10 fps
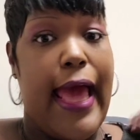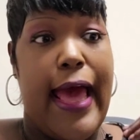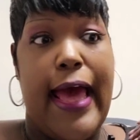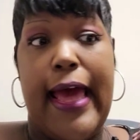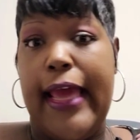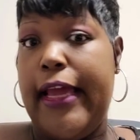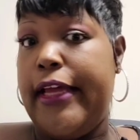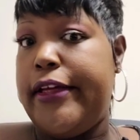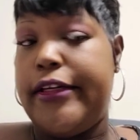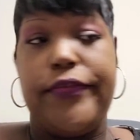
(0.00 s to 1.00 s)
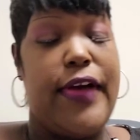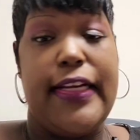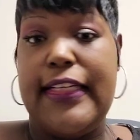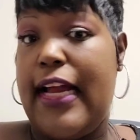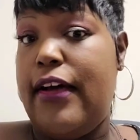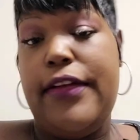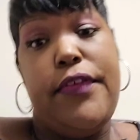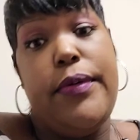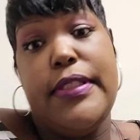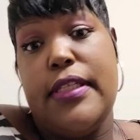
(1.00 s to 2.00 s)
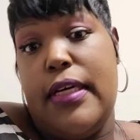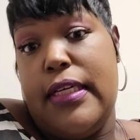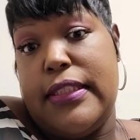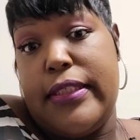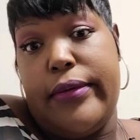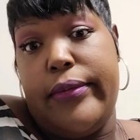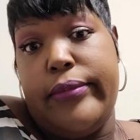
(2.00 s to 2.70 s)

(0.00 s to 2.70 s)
I could have found it out if it was an ulcer